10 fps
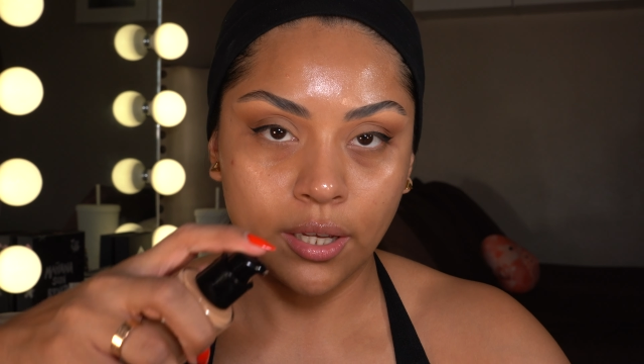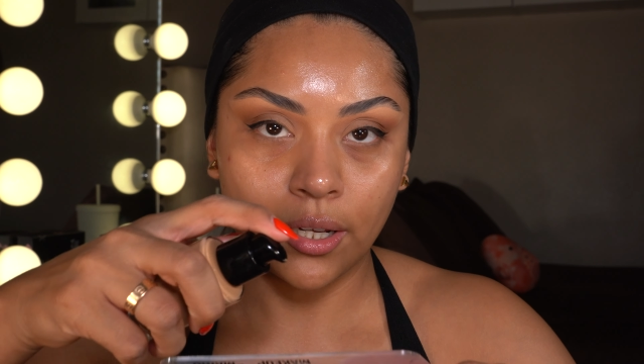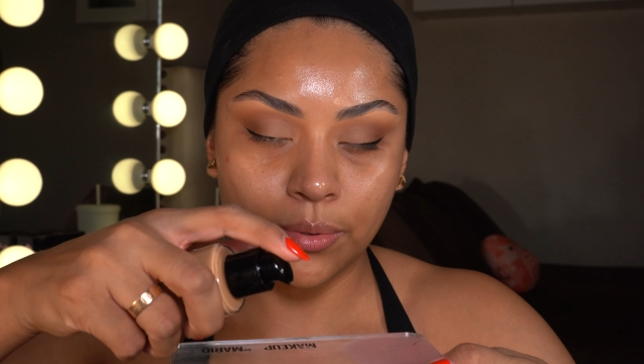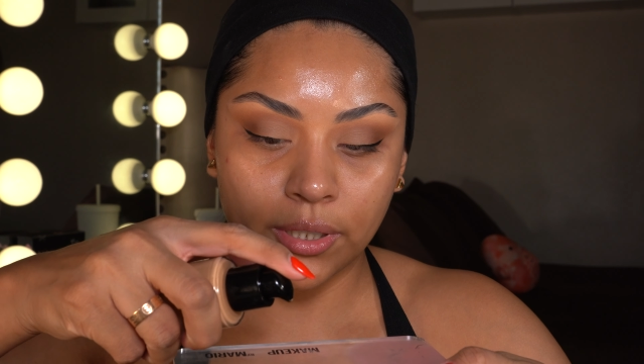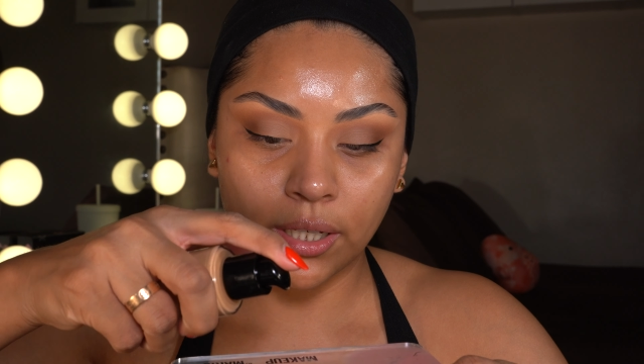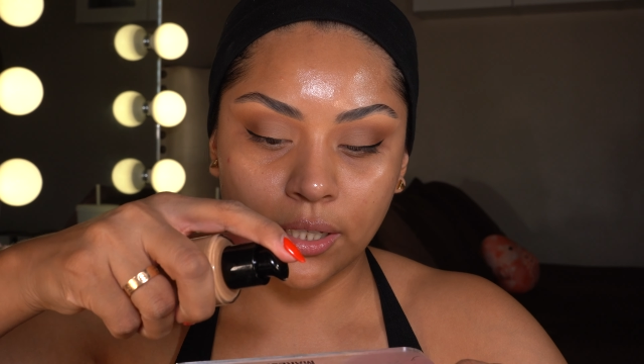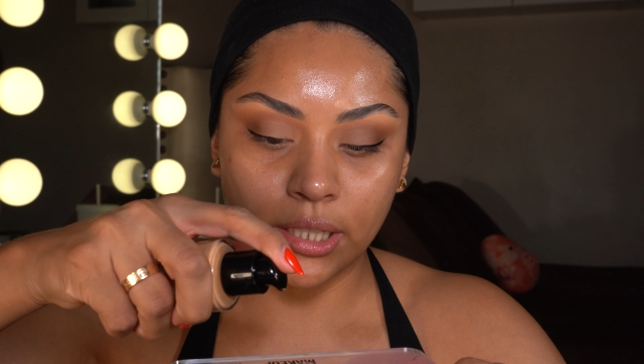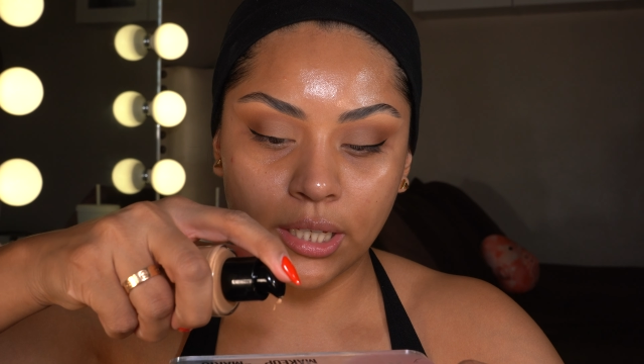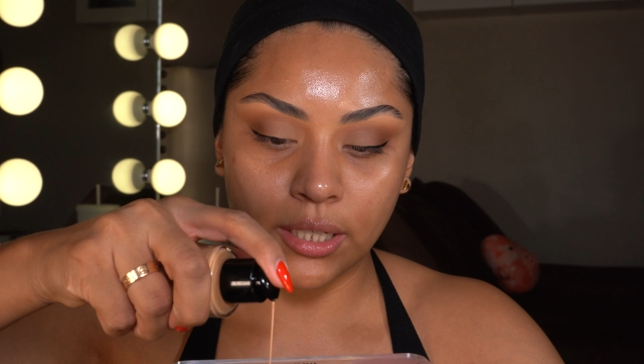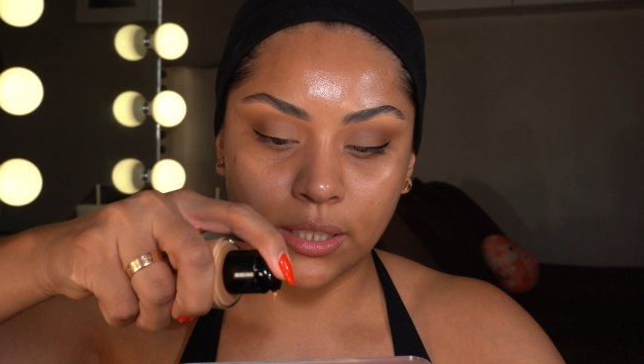I'm just gonna
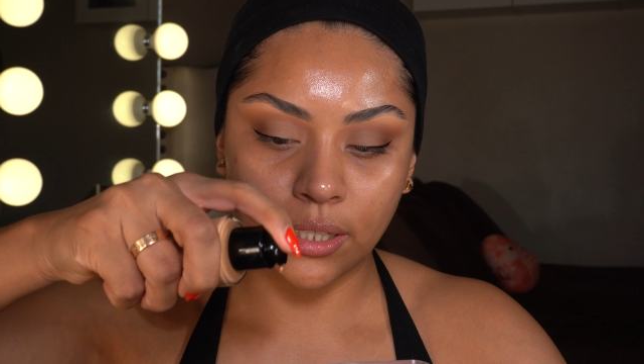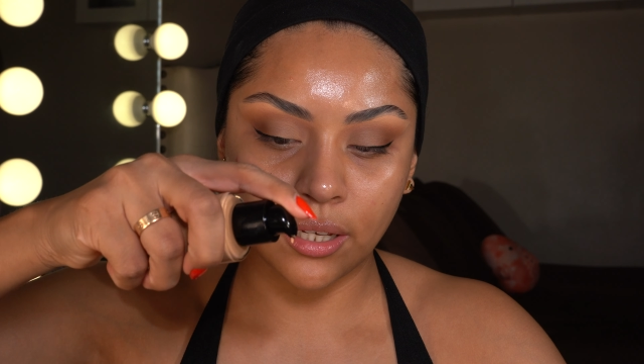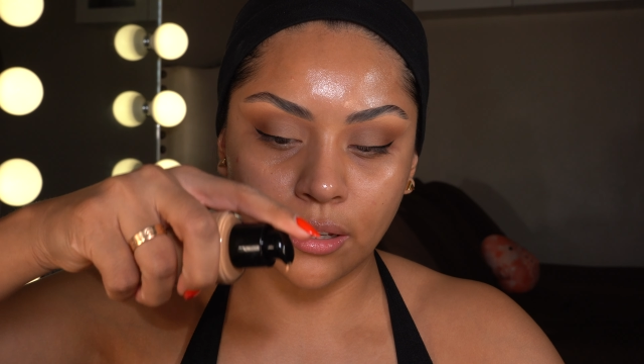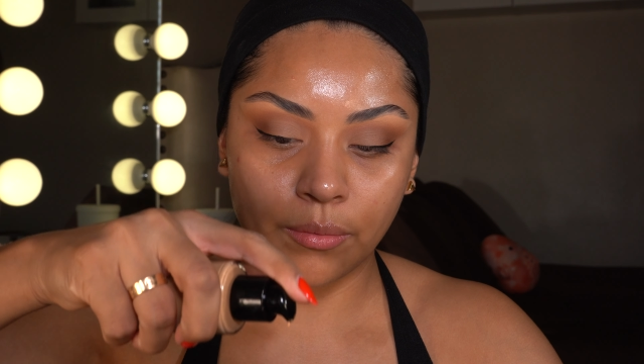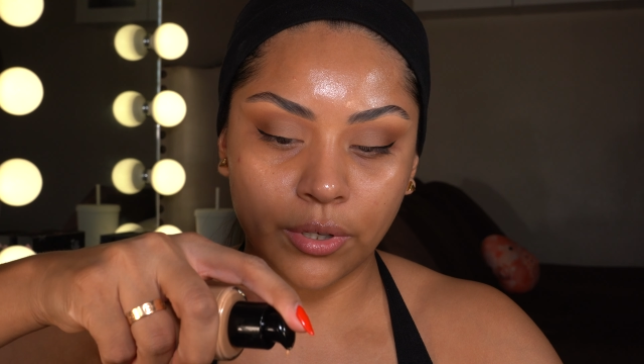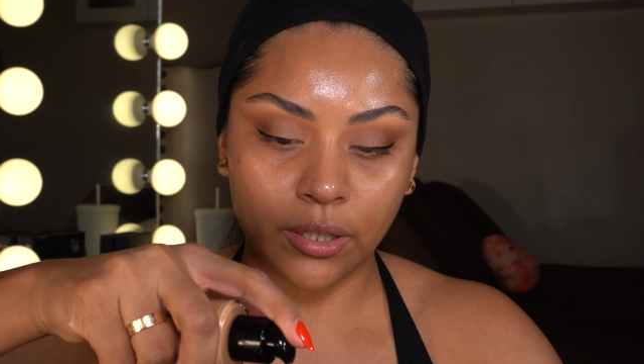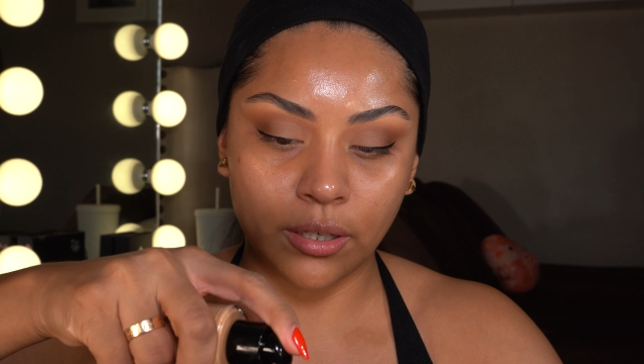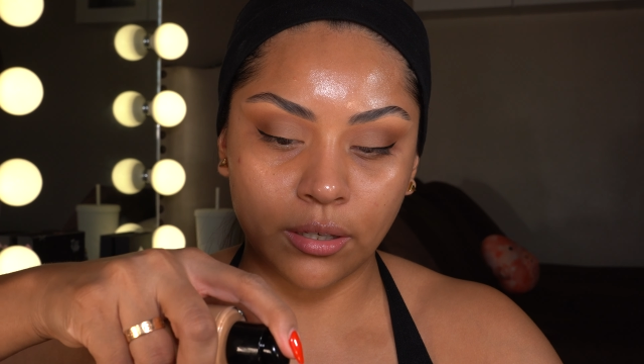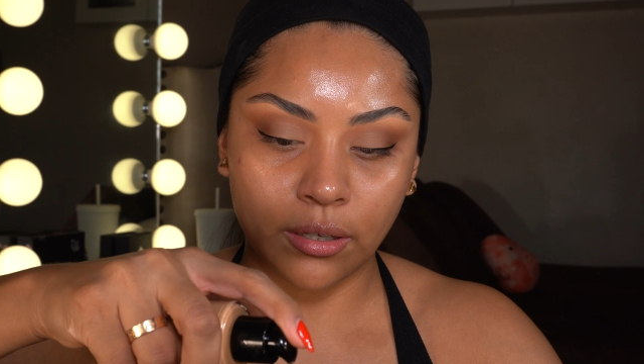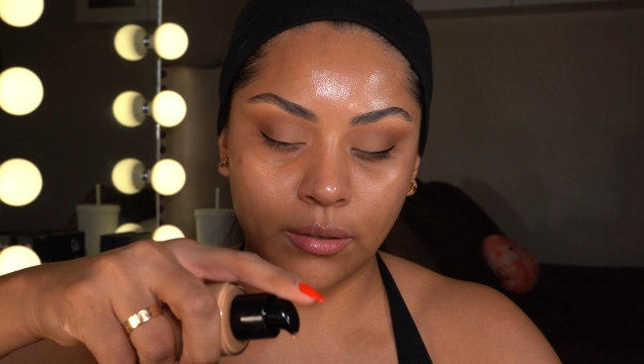take some on
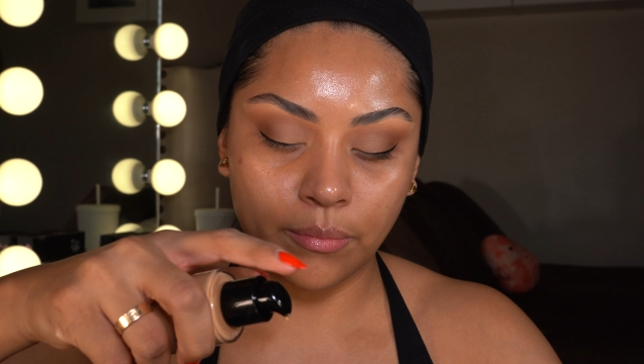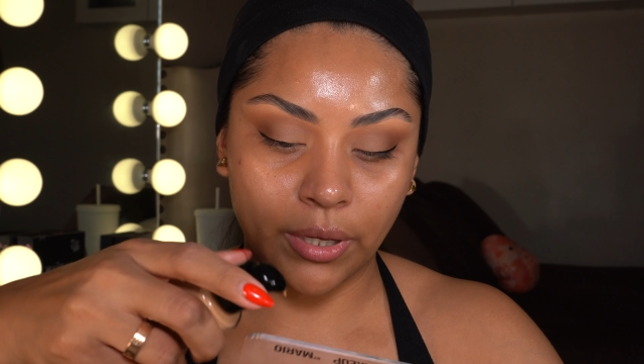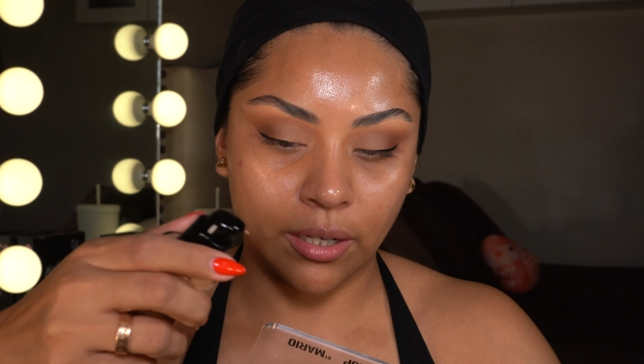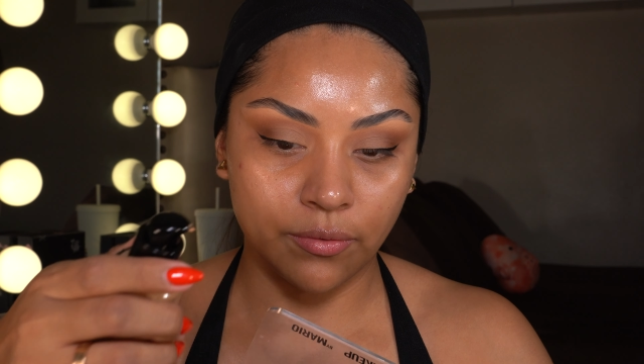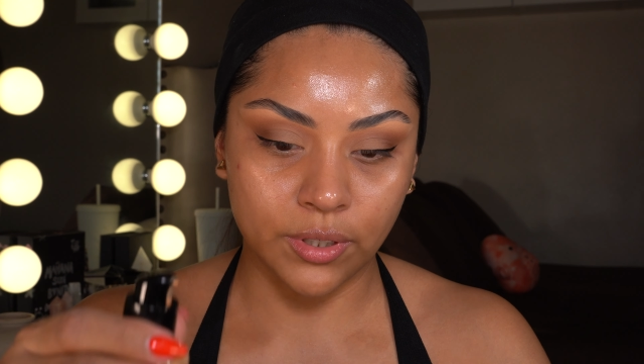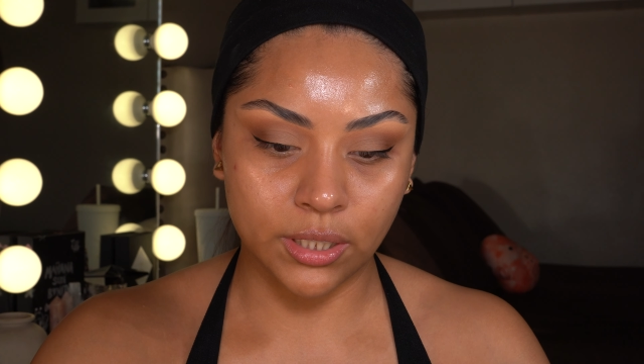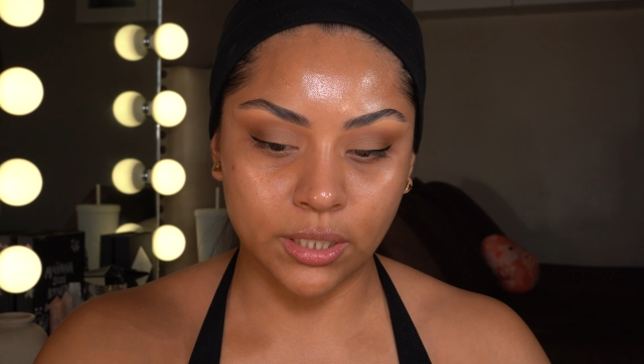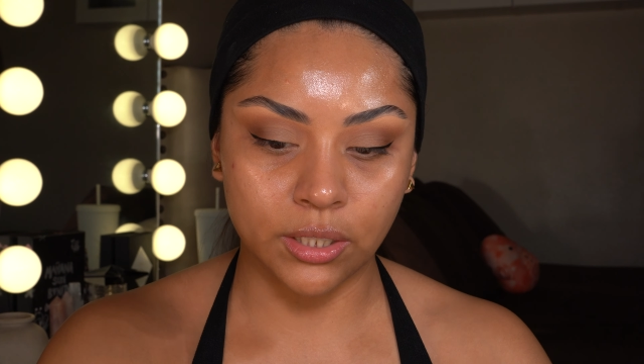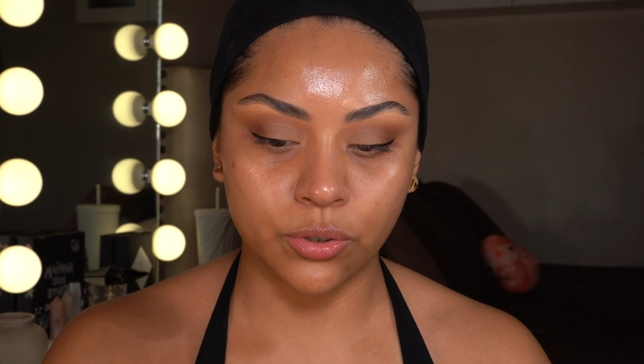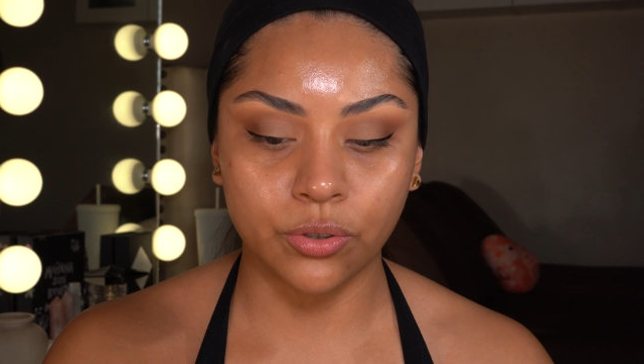the back of this
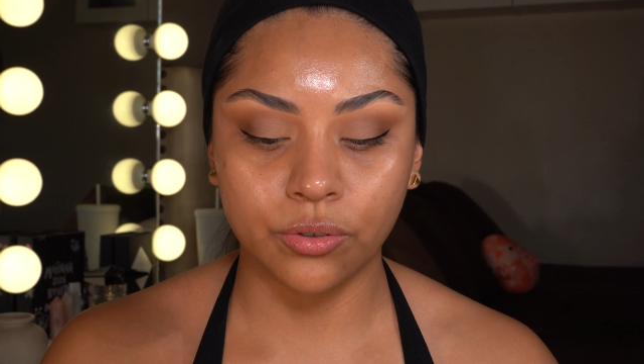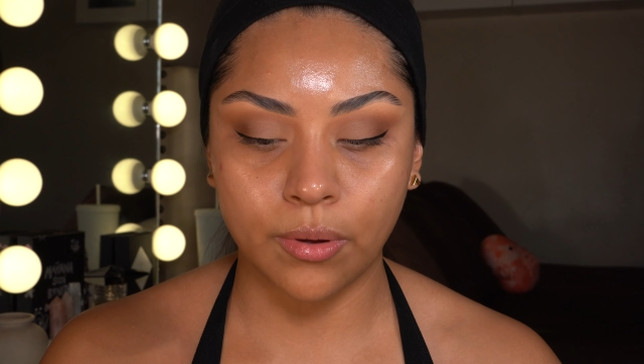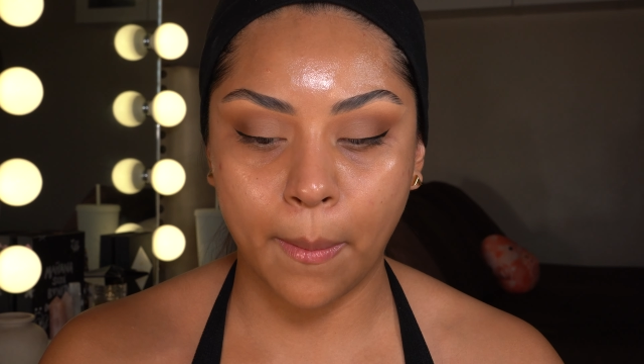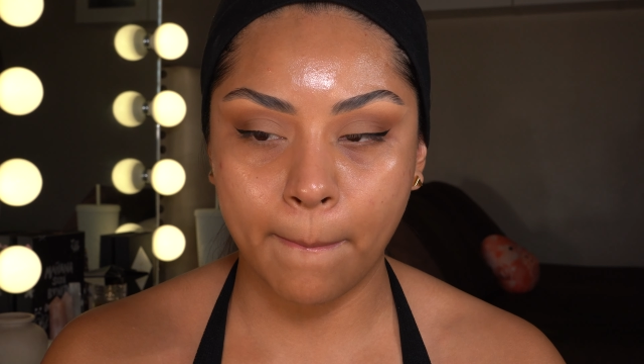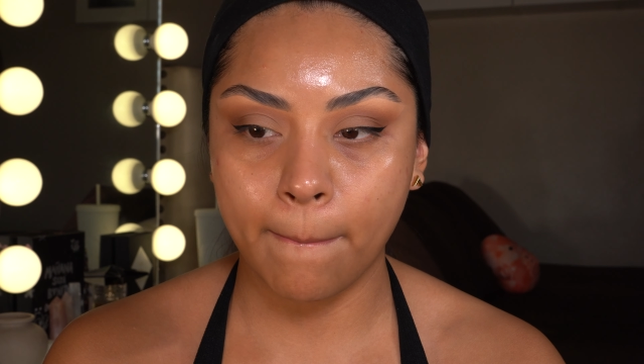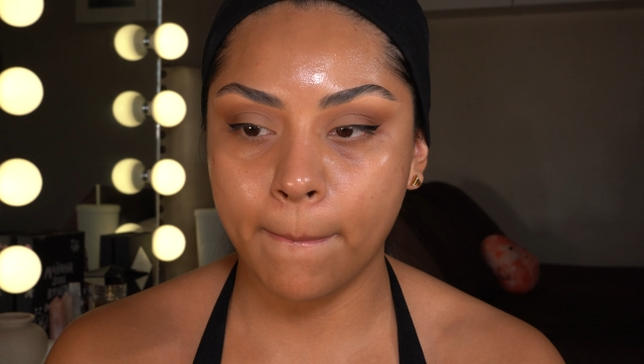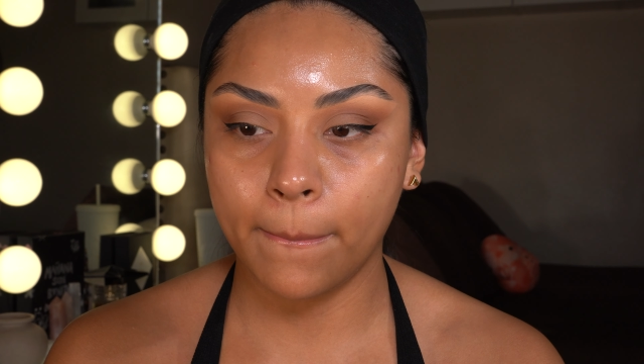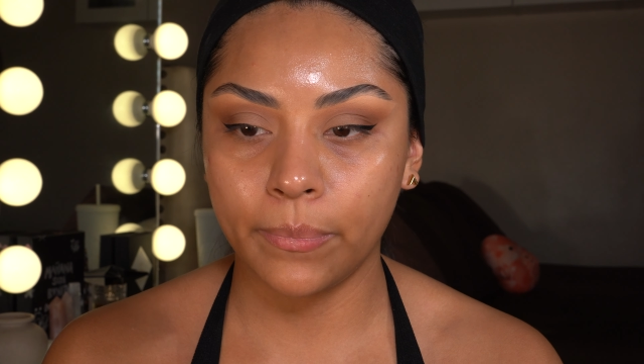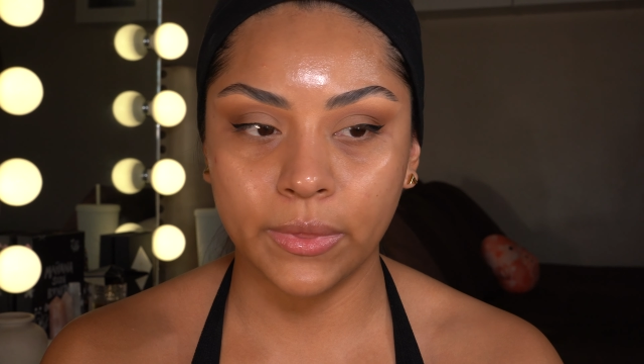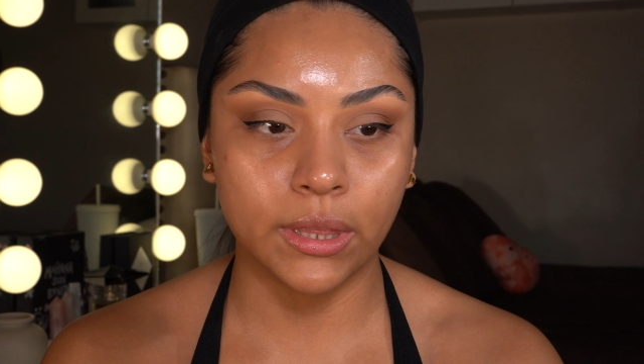little
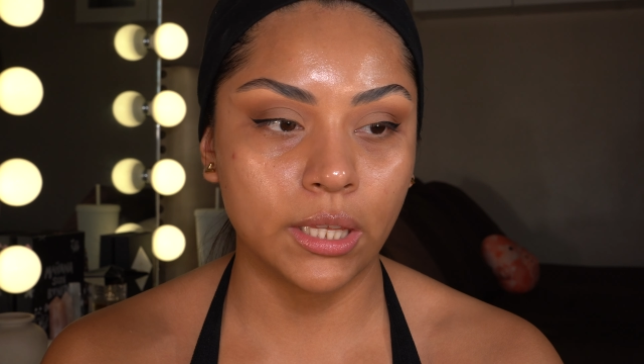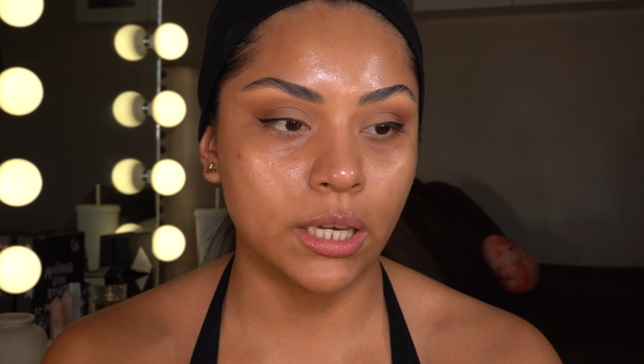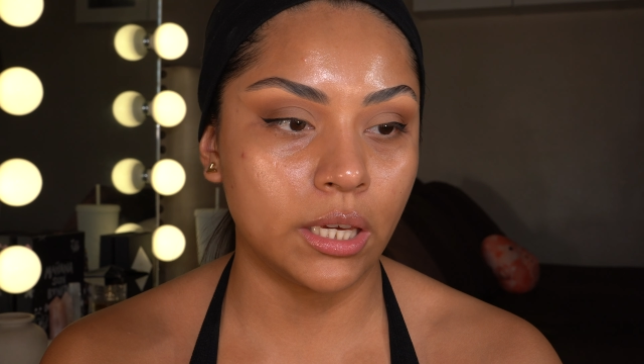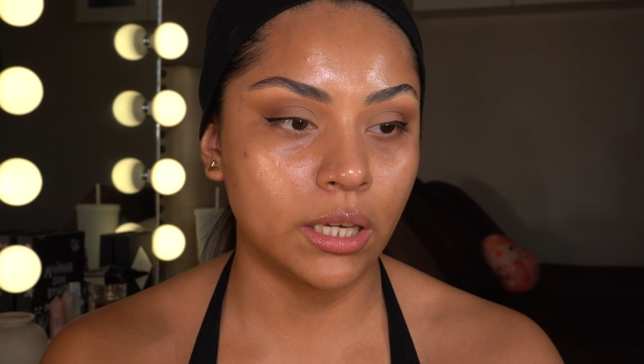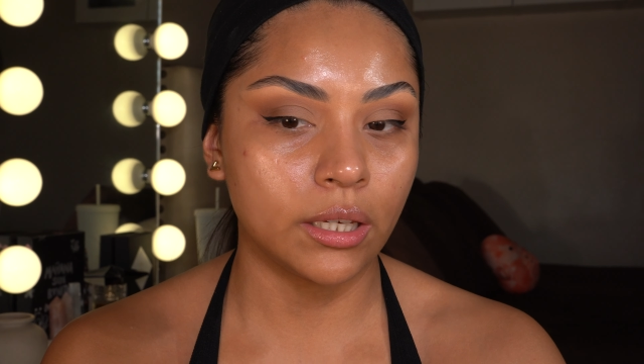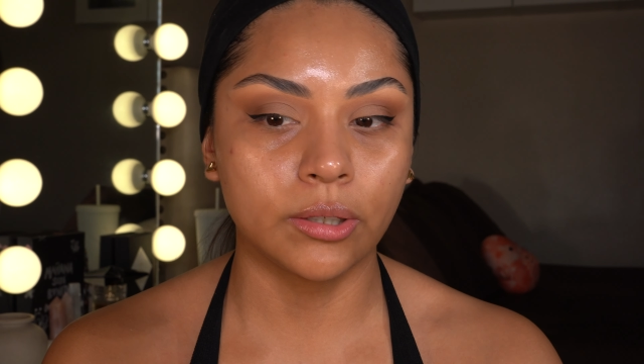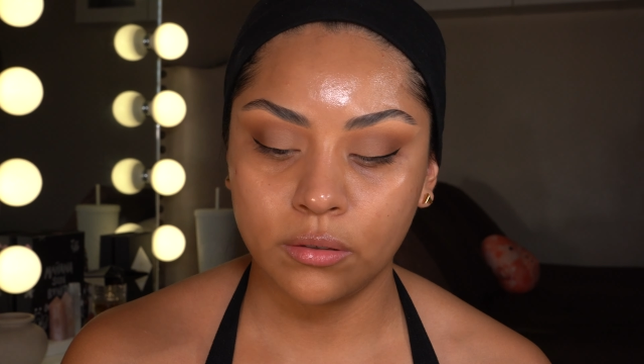thing.